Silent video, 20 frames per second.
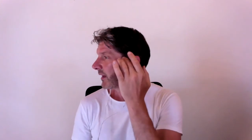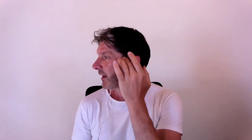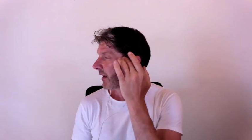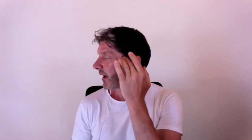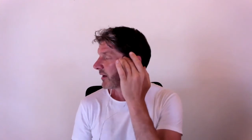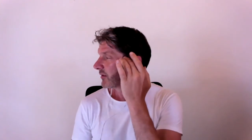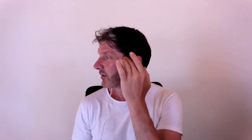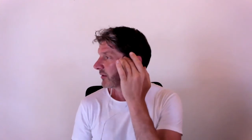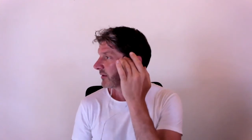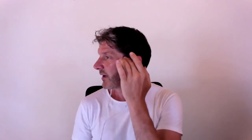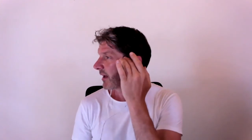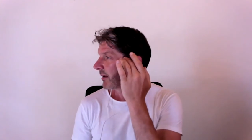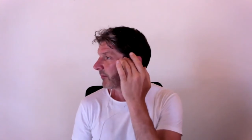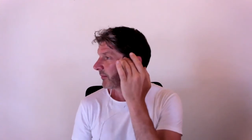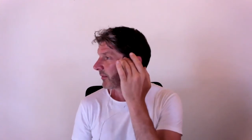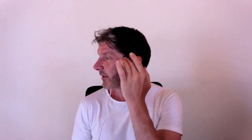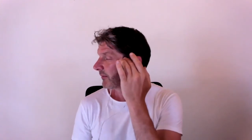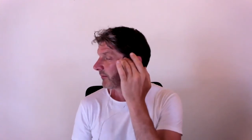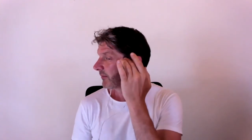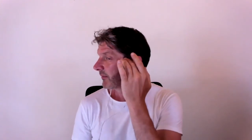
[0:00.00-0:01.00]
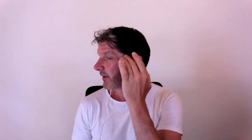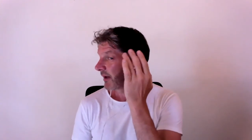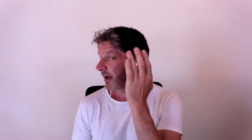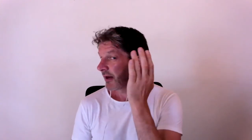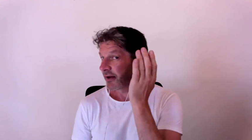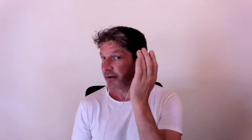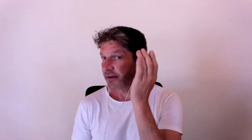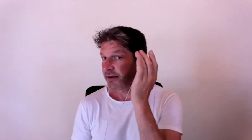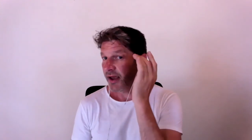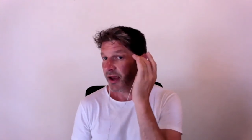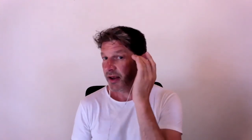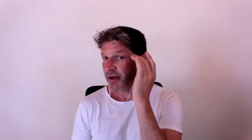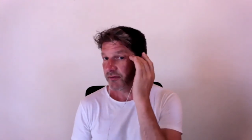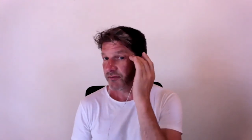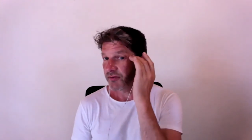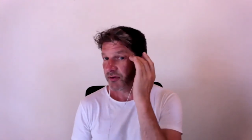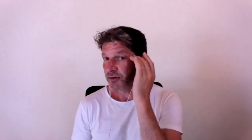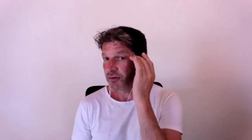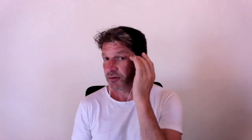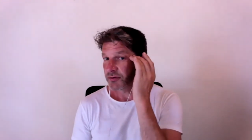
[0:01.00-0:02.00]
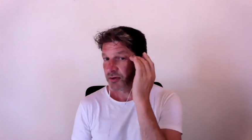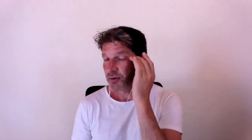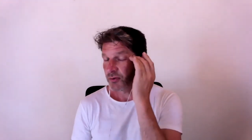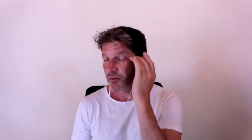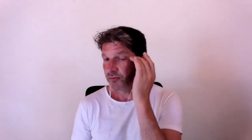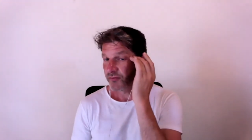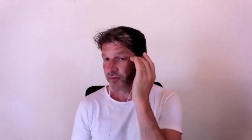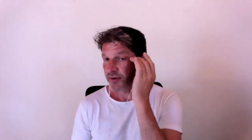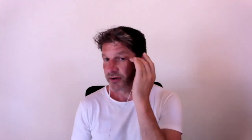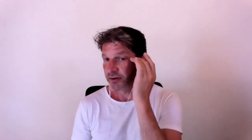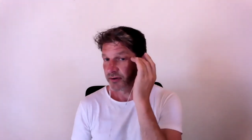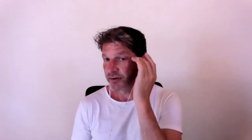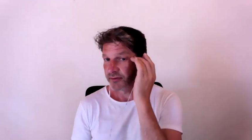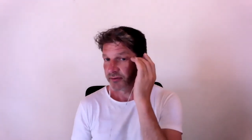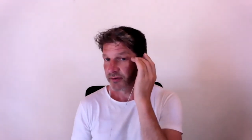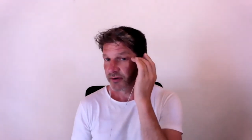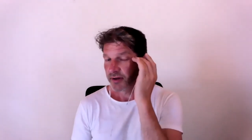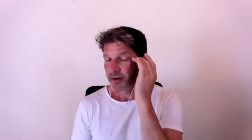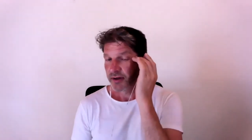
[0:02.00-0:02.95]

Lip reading: and your temple. And again, if you use 2 fingers,